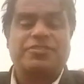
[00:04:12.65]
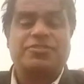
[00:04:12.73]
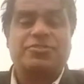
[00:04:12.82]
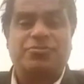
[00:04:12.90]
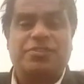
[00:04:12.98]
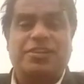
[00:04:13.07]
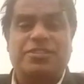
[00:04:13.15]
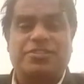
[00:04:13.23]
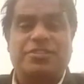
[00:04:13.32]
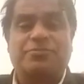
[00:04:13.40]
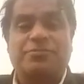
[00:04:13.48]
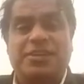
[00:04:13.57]

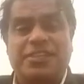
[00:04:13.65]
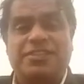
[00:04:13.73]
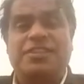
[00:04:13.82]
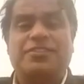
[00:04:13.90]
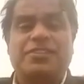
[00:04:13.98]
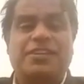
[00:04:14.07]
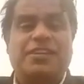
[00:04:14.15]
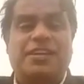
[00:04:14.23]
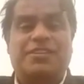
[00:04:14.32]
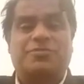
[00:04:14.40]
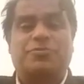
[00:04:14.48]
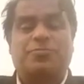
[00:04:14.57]
students writing
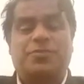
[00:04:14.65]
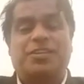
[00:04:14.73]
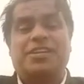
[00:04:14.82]
their SOP